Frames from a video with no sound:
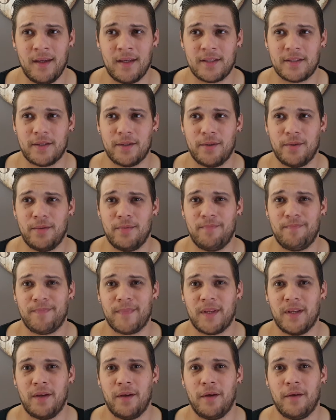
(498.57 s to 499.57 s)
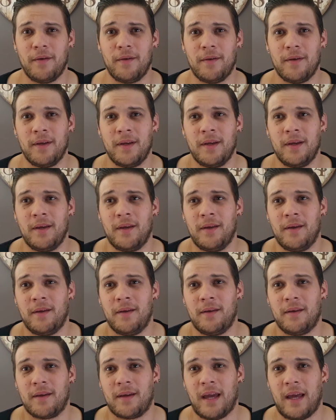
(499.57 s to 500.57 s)
So, you know,
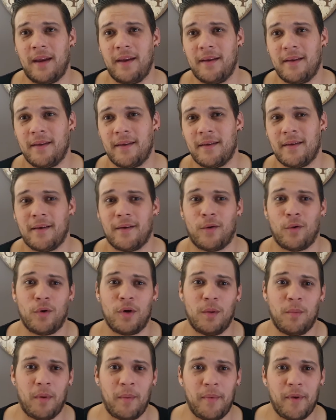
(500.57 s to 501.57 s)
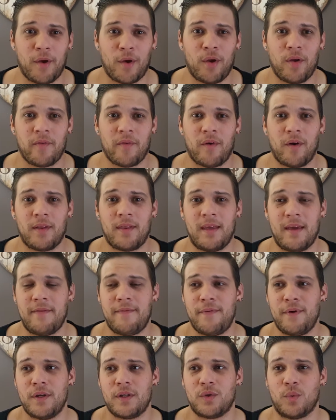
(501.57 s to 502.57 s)
Canada or Namibia could have got their
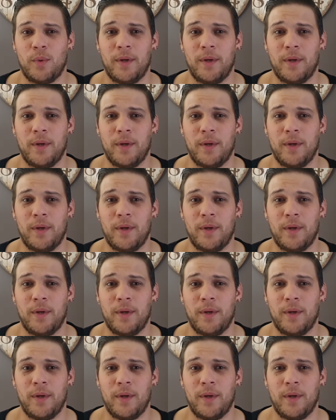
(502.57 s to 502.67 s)
first